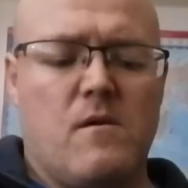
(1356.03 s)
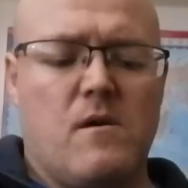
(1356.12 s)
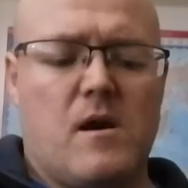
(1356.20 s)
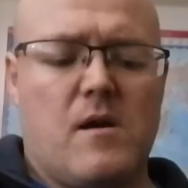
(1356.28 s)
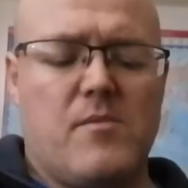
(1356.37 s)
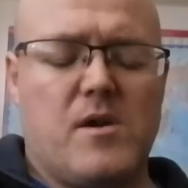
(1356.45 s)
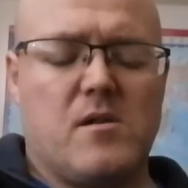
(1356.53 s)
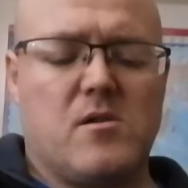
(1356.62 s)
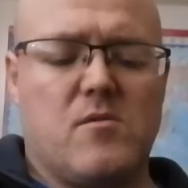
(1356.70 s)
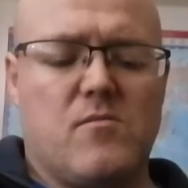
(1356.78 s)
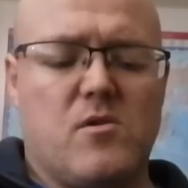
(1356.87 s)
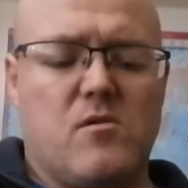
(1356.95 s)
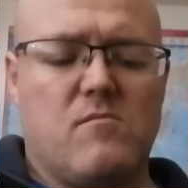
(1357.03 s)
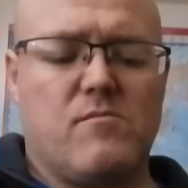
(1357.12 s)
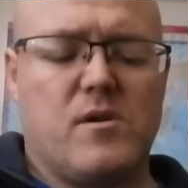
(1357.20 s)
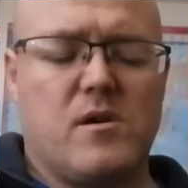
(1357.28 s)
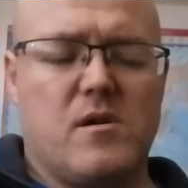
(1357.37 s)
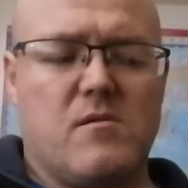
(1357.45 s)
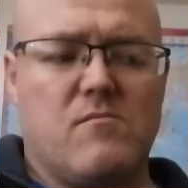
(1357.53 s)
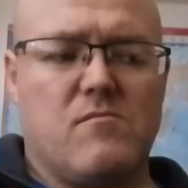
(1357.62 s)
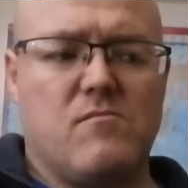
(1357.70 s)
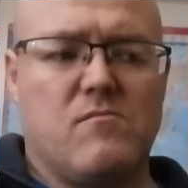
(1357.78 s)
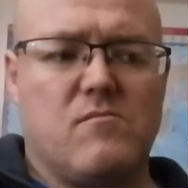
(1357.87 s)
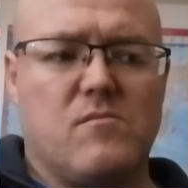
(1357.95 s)
a bed coming up, but
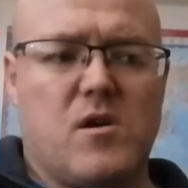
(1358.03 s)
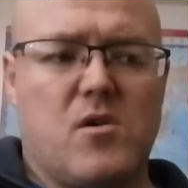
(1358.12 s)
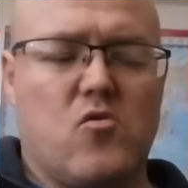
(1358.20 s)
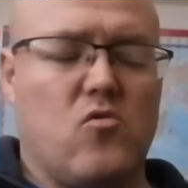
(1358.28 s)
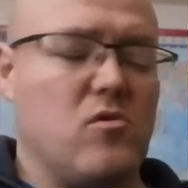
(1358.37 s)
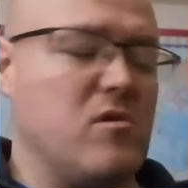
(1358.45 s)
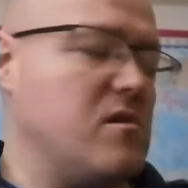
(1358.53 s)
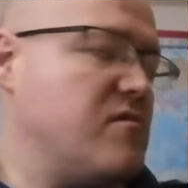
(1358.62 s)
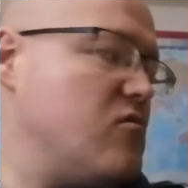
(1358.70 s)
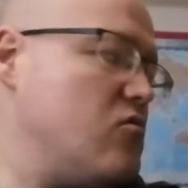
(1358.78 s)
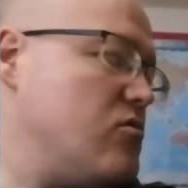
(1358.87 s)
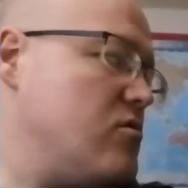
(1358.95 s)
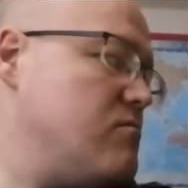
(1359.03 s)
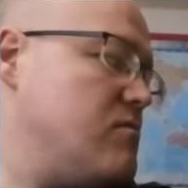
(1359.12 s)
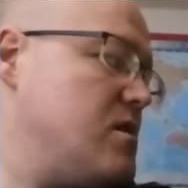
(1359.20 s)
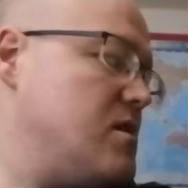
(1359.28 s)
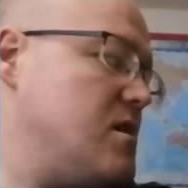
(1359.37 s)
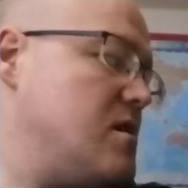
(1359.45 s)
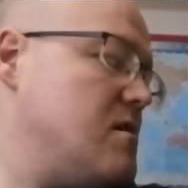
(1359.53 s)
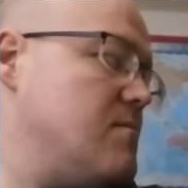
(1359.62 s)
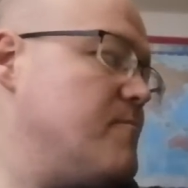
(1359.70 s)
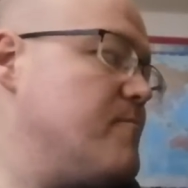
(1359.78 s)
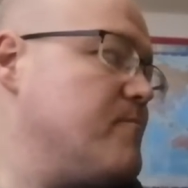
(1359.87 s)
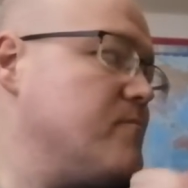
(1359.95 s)
I got her to phone them today,
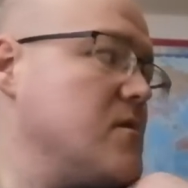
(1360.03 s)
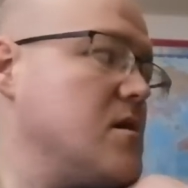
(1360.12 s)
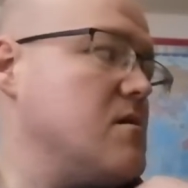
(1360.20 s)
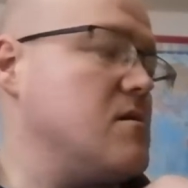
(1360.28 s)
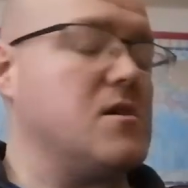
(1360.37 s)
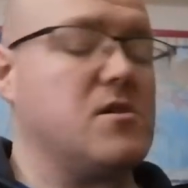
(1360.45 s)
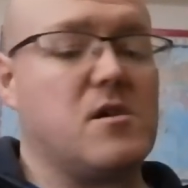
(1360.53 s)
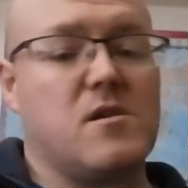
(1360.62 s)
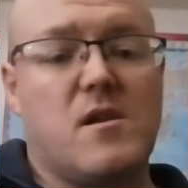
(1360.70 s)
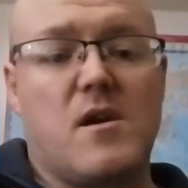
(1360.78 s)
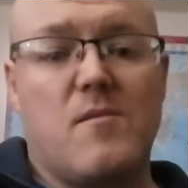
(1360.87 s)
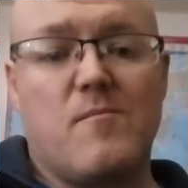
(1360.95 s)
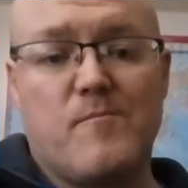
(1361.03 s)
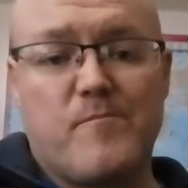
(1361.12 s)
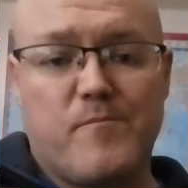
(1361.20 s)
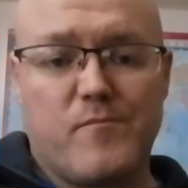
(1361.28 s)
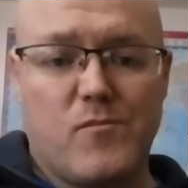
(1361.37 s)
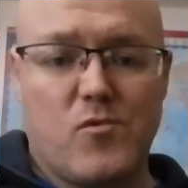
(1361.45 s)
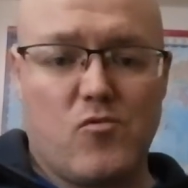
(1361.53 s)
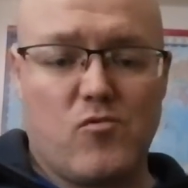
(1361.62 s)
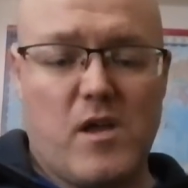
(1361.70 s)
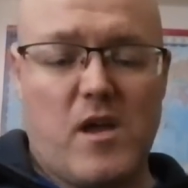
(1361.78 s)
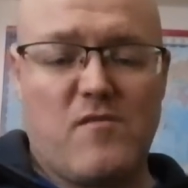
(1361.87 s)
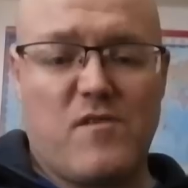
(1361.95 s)
and they said they'll
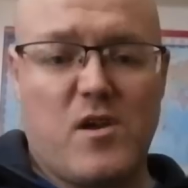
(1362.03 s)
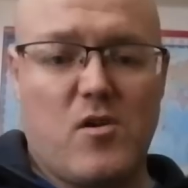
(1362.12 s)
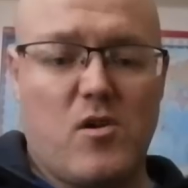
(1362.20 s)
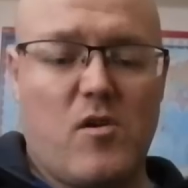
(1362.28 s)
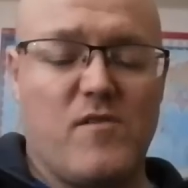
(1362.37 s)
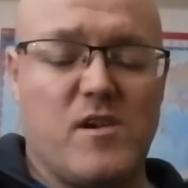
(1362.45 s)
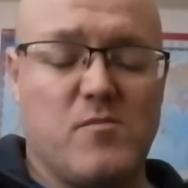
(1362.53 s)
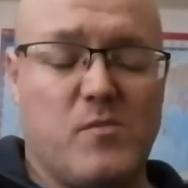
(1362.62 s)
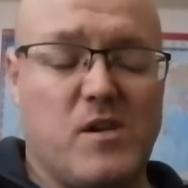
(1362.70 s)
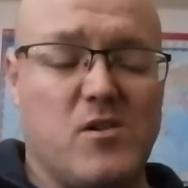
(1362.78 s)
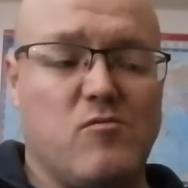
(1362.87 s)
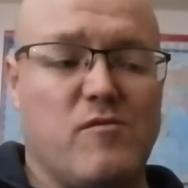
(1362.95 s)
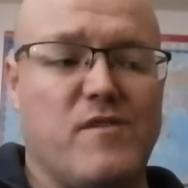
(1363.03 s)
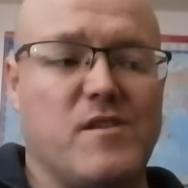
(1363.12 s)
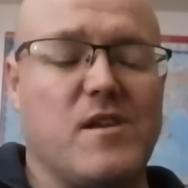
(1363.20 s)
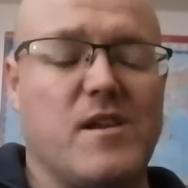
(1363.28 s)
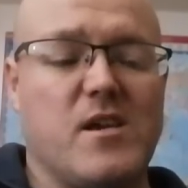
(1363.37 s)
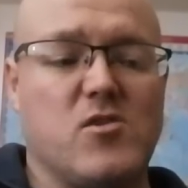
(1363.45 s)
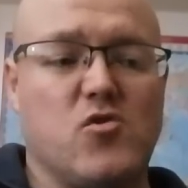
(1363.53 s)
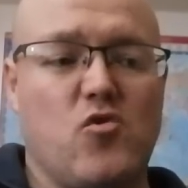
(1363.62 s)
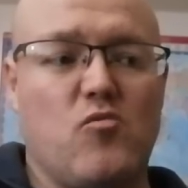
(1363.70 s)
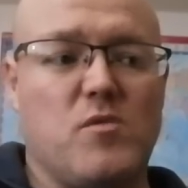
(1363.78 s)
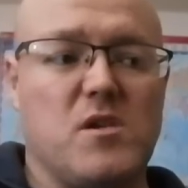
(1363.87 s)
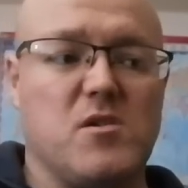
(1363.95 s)
definitely have a space within the next
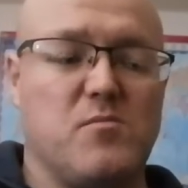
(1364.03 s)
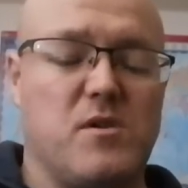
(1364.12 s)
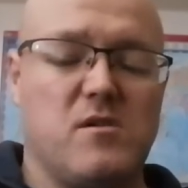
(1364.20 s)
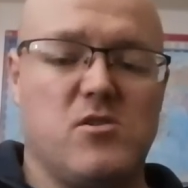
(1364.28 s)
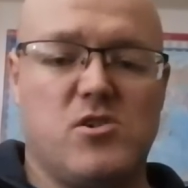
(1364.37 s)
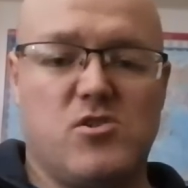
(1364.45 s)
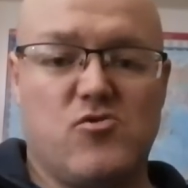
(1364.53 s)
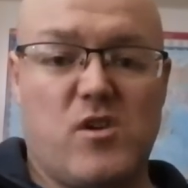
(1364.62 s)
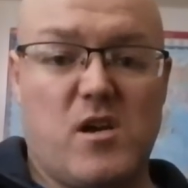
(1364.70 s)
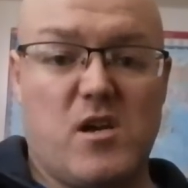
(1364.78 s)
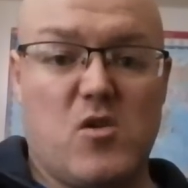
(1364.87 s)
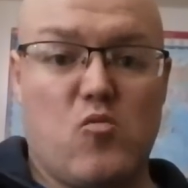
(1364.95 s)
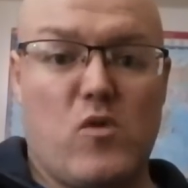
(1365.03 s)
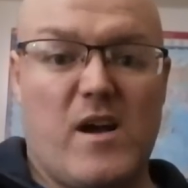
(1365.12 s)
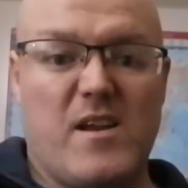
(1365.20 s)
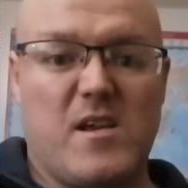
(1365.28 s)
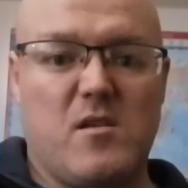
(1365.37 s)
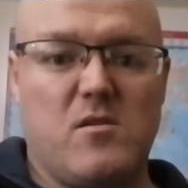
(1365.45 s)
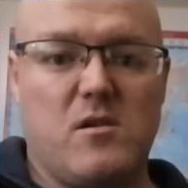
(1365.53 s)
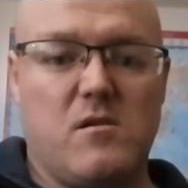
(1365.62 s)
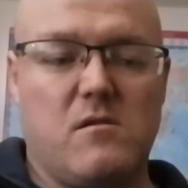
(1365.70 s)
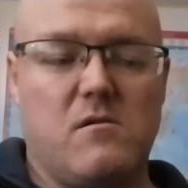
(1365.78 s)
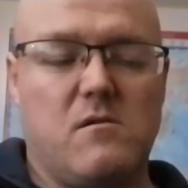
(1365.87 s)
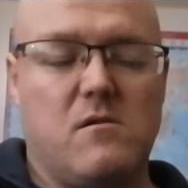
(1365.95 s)
2 weeks, but she's trying to get one
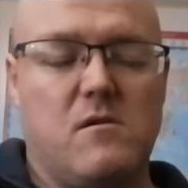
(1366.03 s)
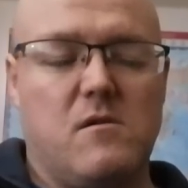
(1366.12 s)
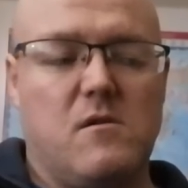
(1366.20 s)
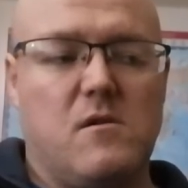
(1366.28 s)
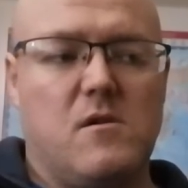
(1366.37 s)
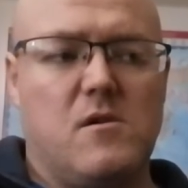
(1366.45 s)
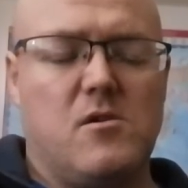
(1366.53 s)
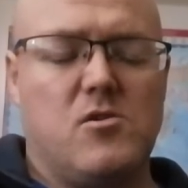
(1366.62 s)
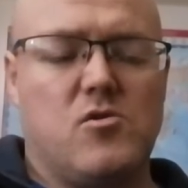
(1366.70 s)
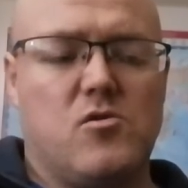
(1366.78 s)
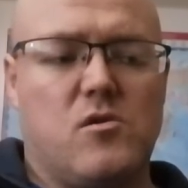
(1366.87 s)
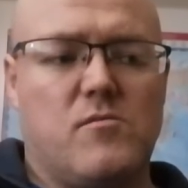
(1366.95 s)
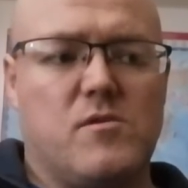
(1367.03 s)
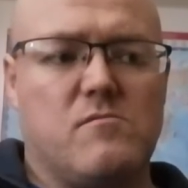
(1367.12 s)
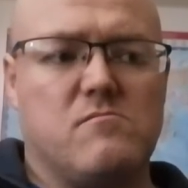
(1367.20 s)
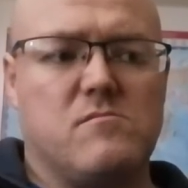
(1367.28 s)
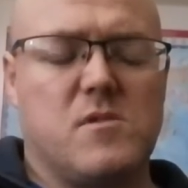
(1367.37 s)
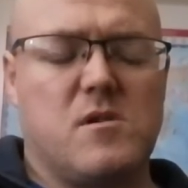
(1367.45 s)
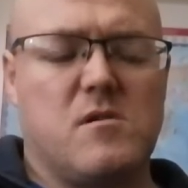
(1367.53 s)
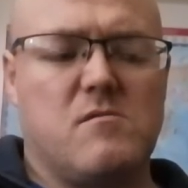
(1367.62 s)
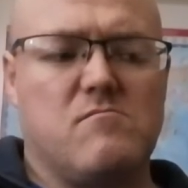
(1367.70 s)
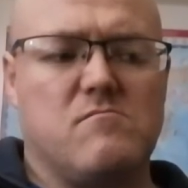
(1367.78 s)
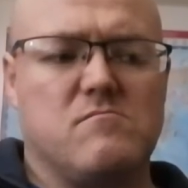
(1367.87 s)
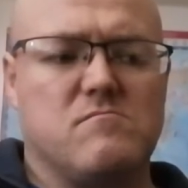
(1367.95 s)
earlier. Do you know what I
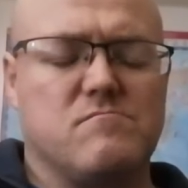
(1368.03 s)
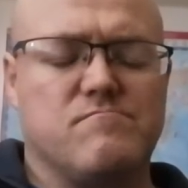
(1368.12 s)
mean?